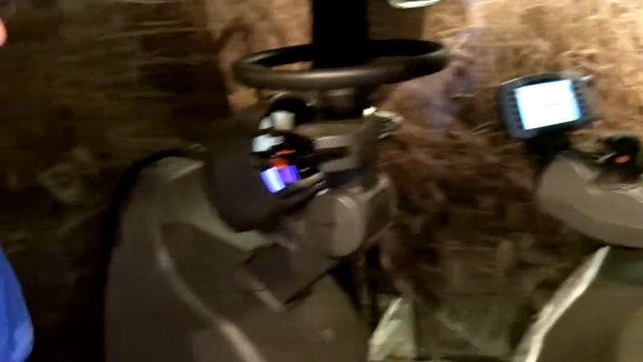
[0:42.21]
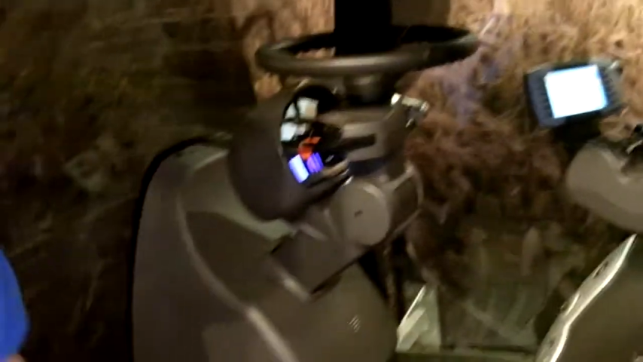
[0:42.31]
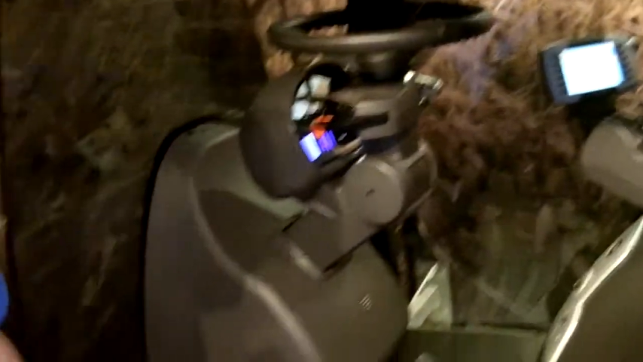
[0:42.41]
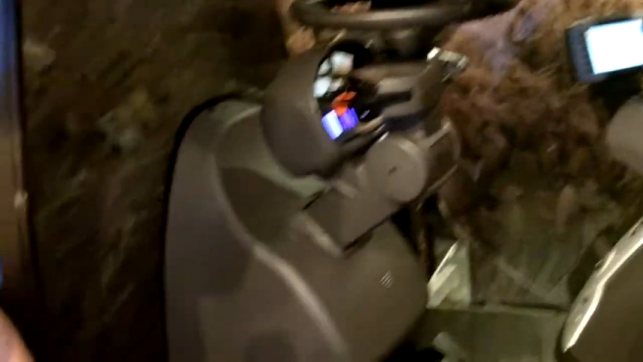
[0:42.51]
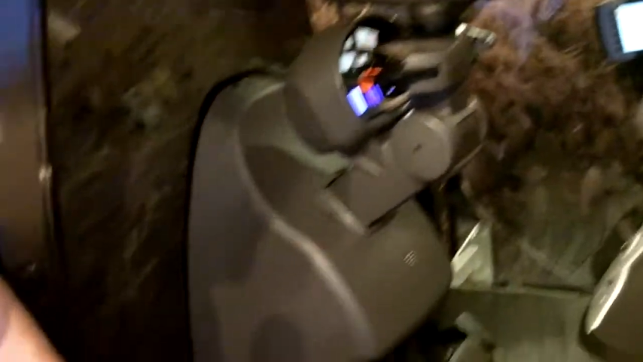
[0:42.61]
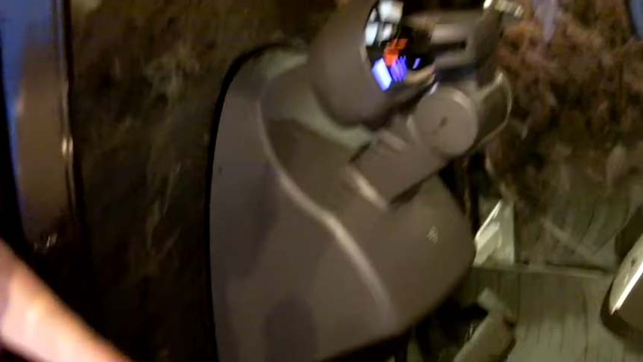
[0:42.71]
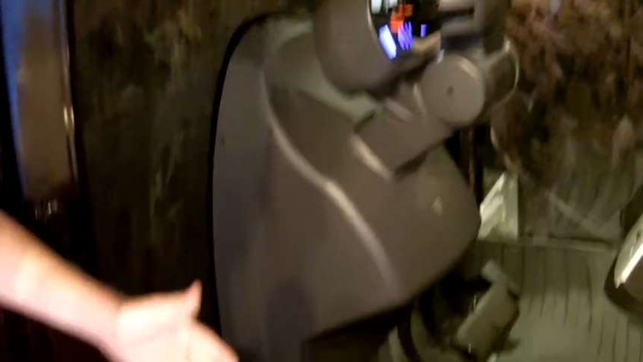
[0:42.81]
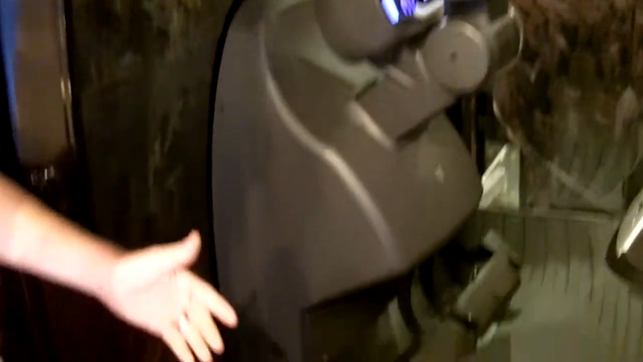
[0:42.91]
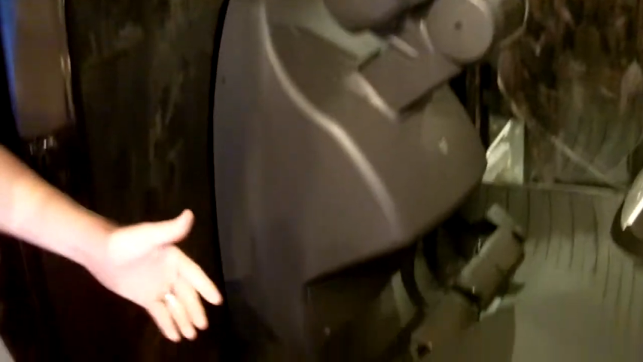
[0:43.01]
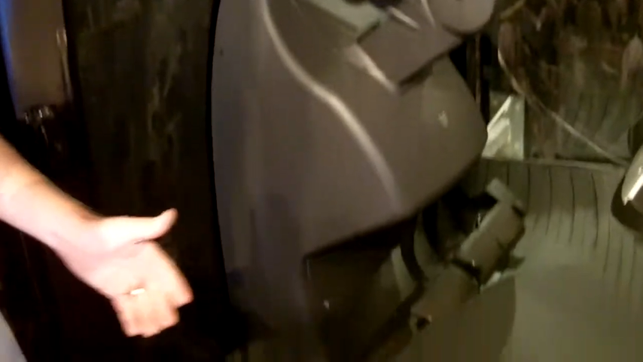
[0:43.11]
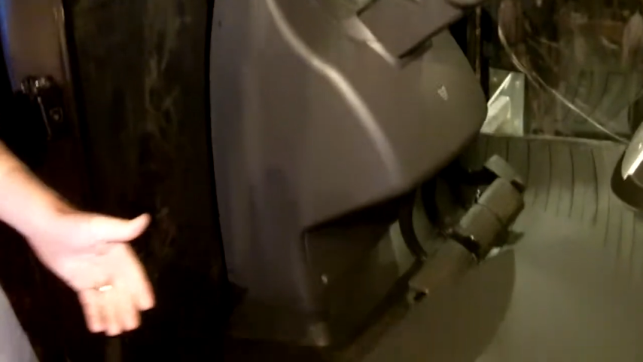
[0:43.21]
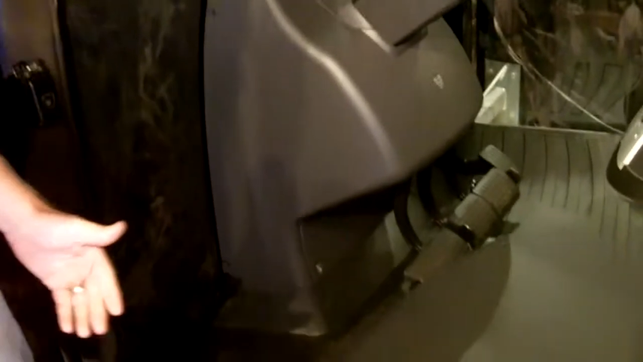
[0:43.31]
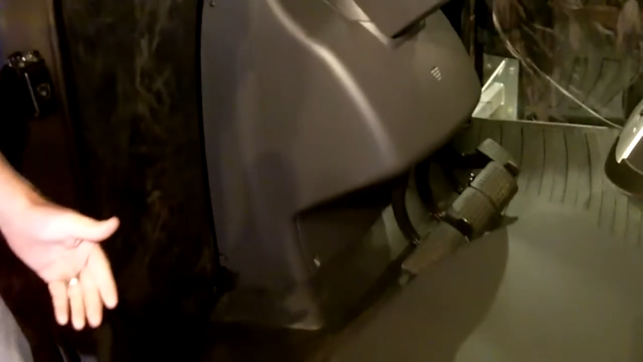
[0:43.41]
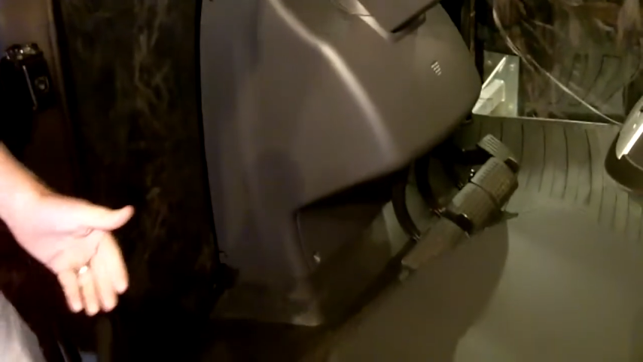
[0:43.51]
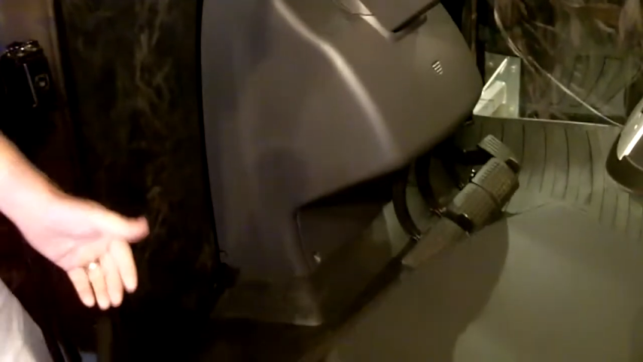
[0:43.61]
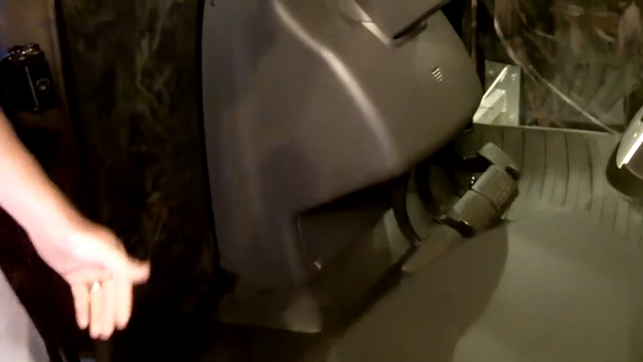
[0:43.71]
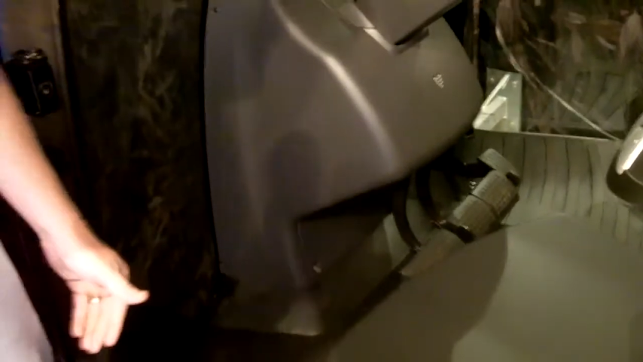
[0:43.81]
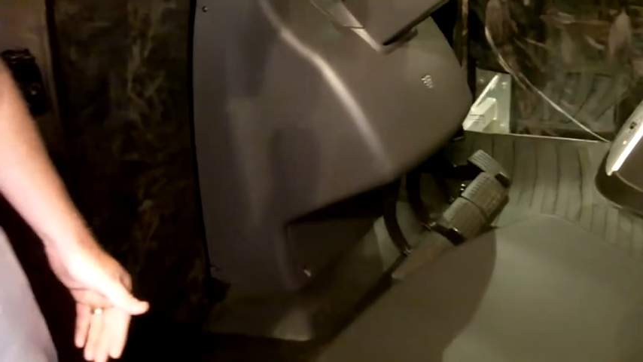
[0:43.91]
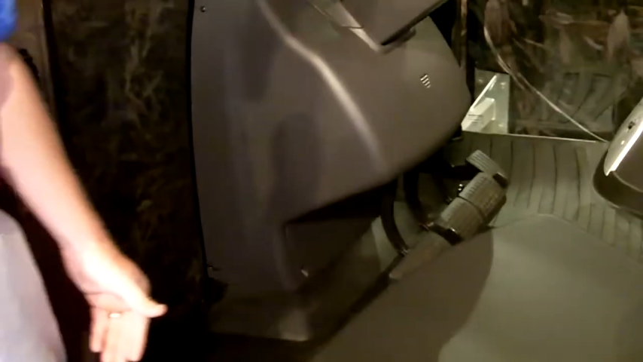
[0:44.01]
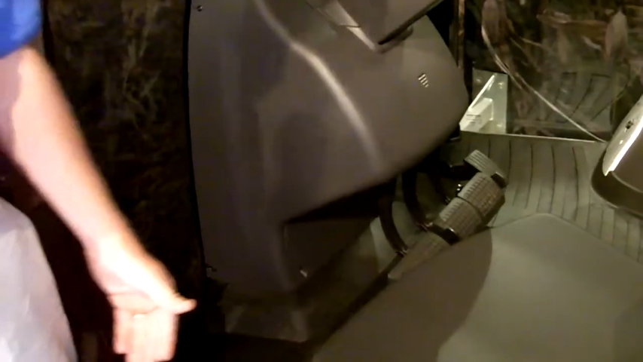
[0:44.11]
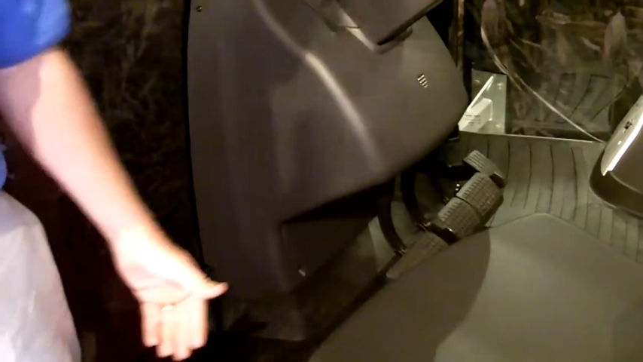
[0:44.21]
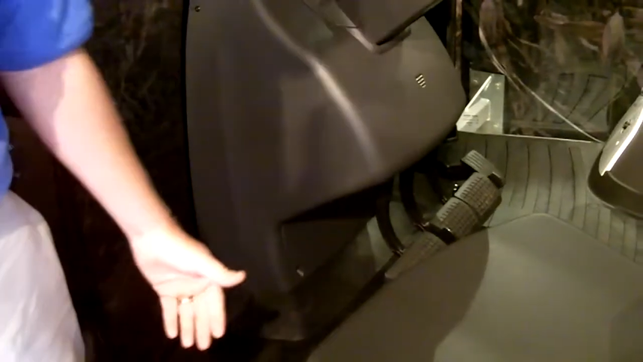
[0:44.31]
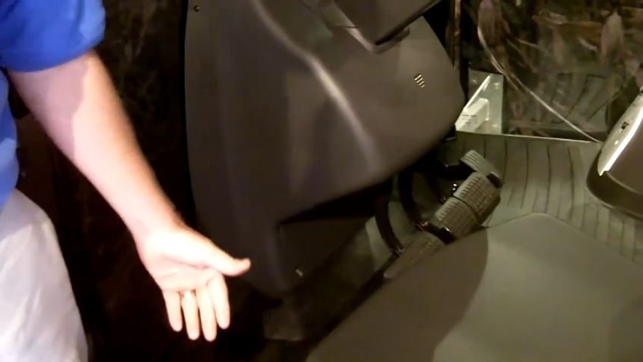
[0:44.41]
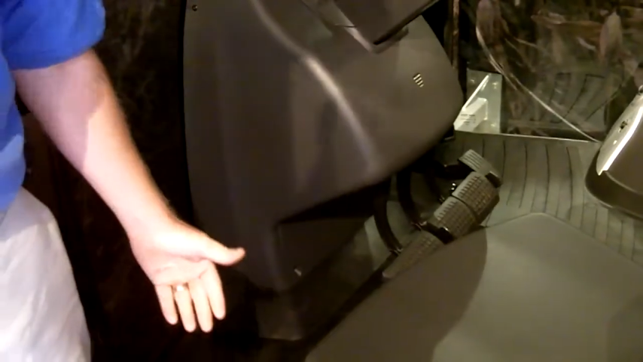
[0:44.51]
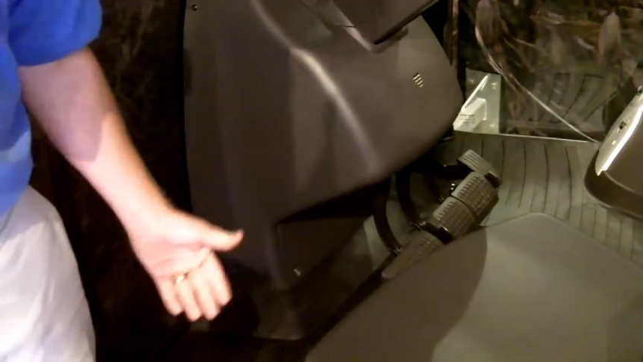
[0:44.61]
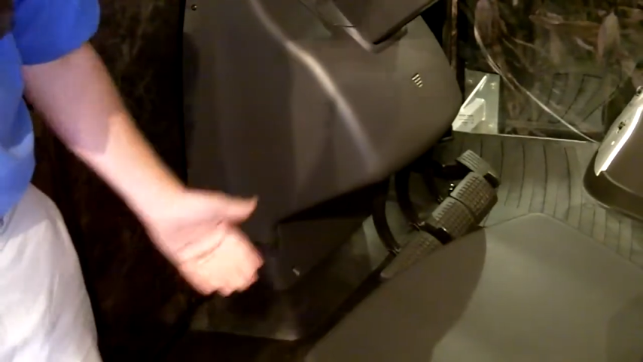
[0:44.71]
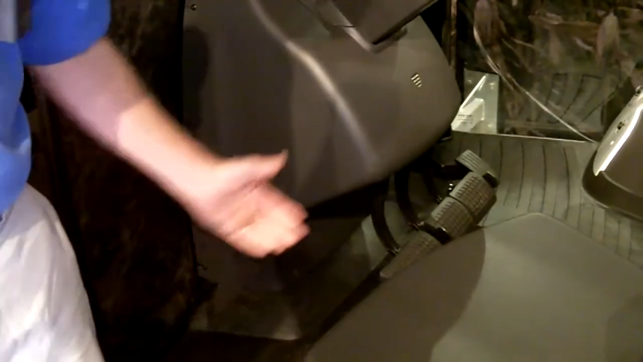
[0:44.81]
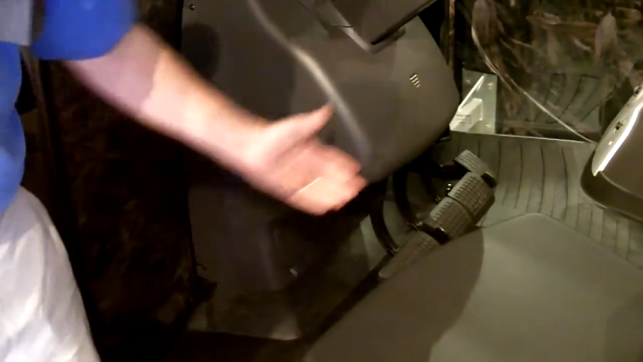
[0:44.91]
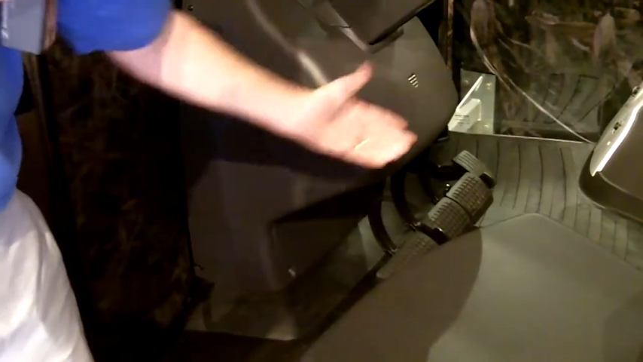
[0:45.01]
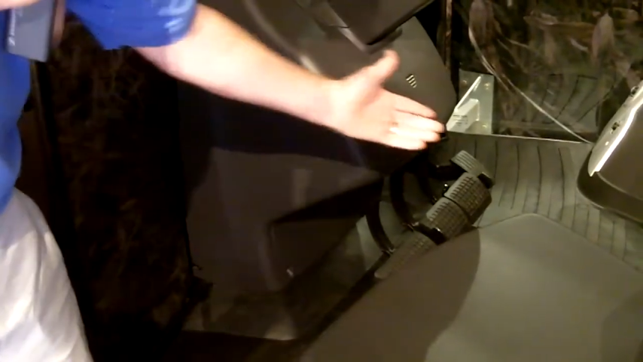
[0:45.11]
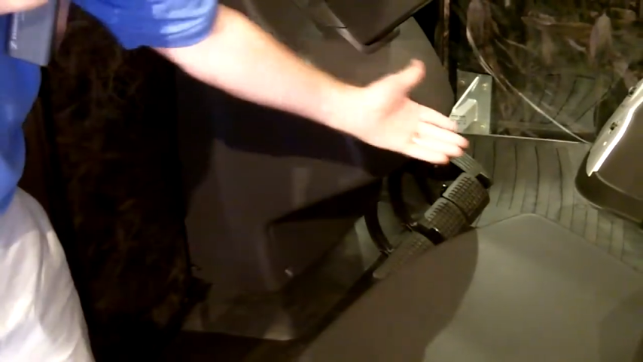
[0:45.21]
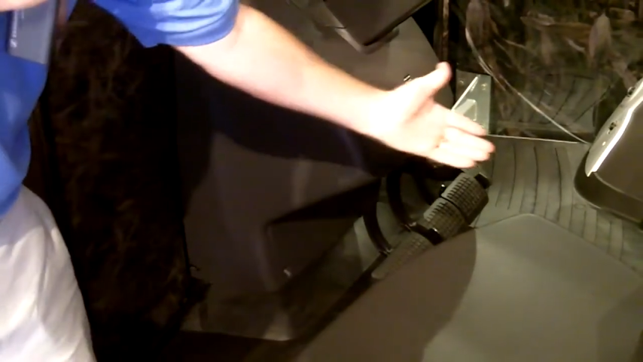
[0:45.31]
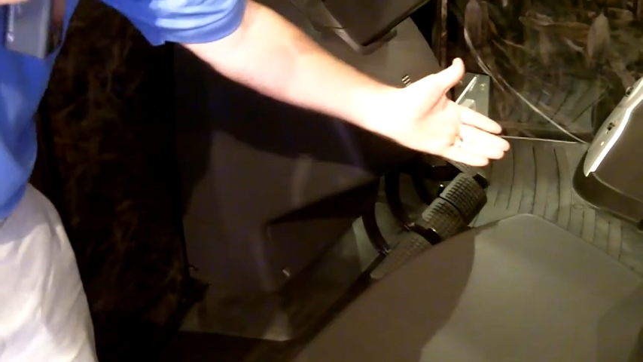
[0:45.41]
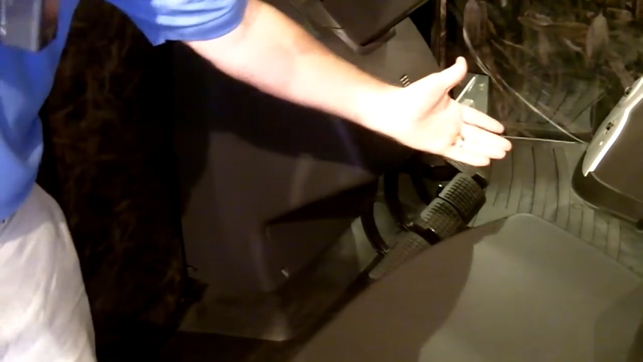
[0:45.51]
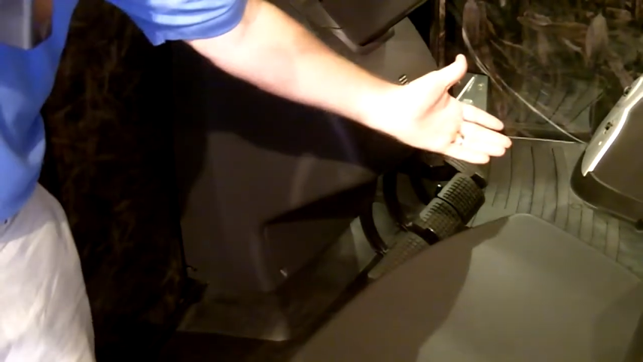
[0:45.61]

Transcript: Nobody's mouth can be seen.